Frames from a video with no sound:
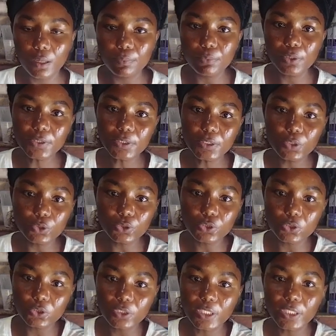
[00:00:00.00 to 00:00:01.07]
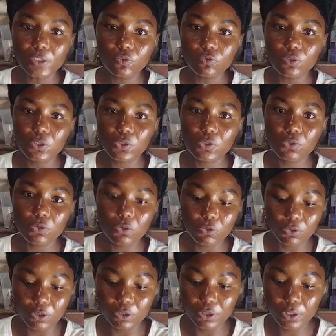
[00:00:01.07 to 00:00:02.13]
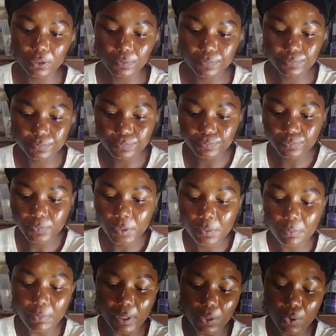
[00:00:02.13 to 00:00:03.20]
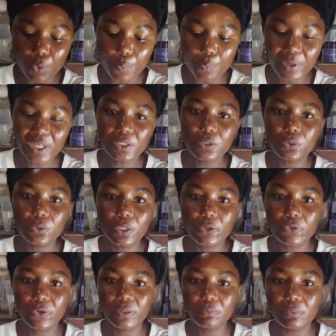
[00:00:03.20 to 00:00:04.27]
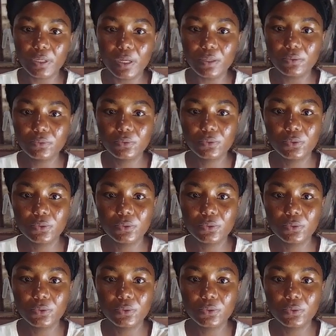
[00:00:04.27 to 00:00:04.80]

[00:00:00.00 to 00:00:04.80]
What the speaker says: body lotion, it was so runny, but compared to cream now,